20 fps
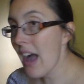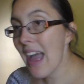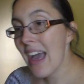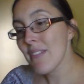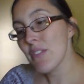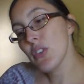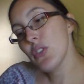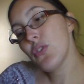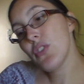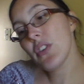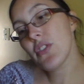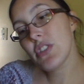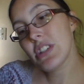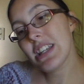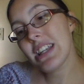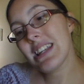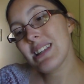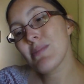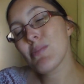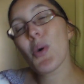I have a
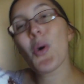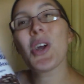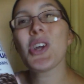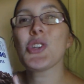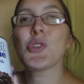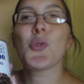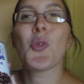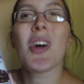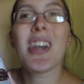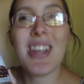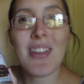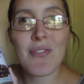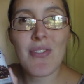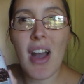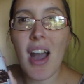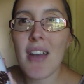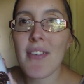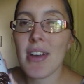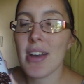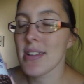
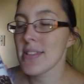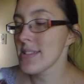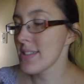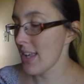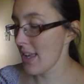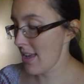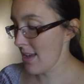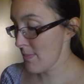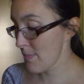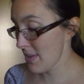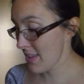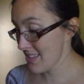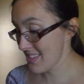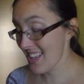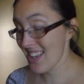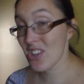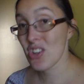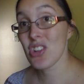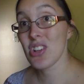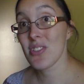15.25-ounce can
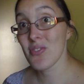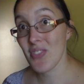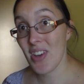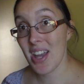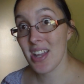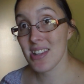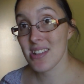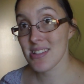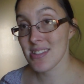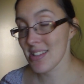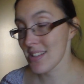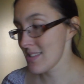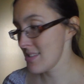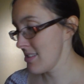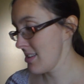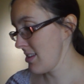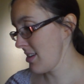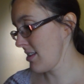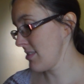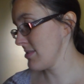because I couldn't find a
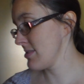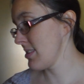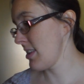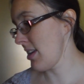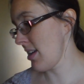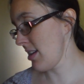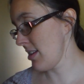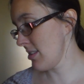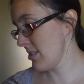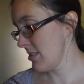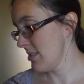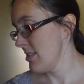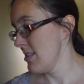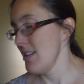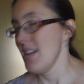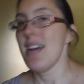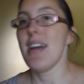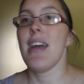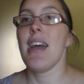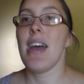16-ounce can,
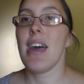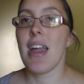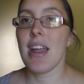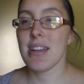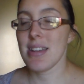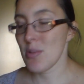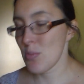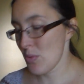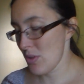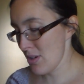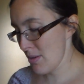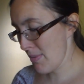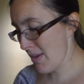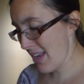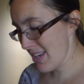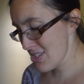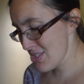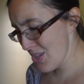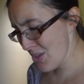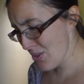and I didn't want to
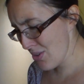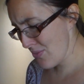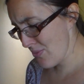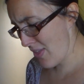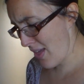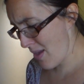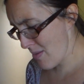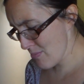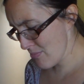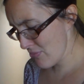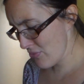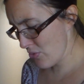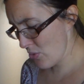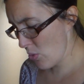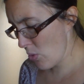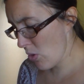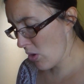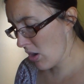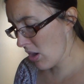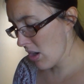buy 2 of them
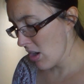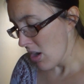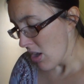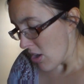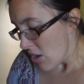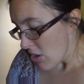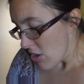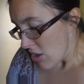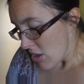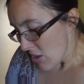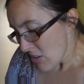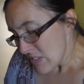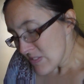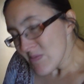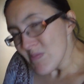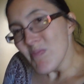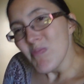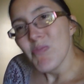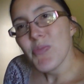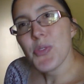for
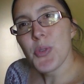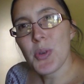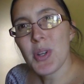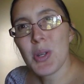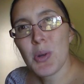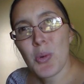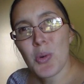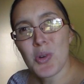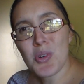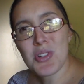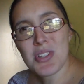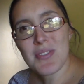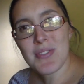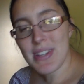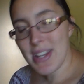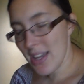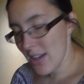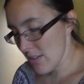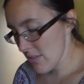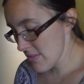3/4
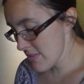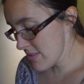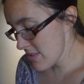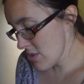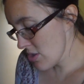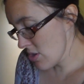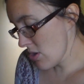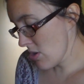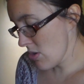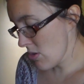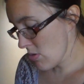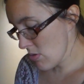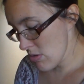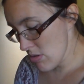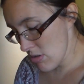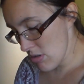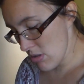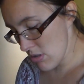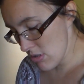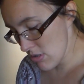of an ounce.
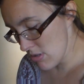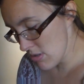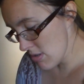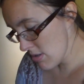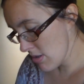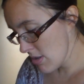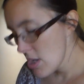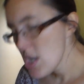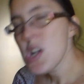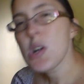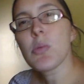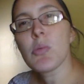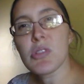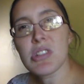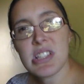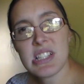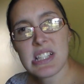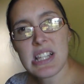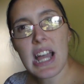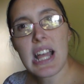So
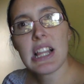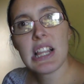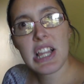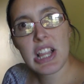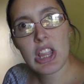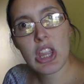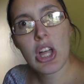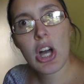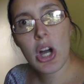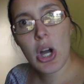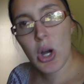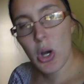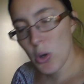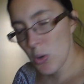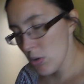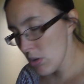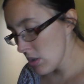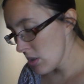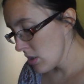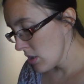we're slightly
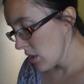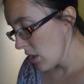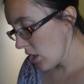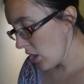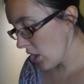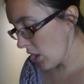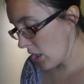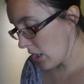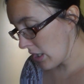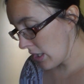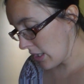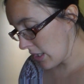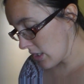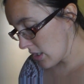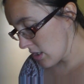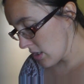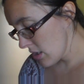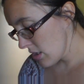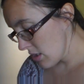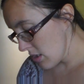low
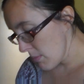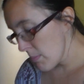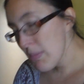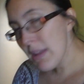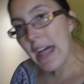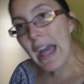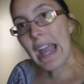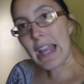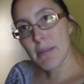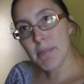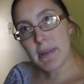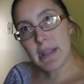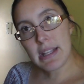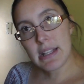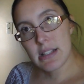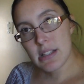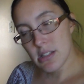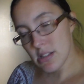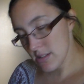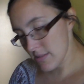on black
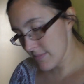beans.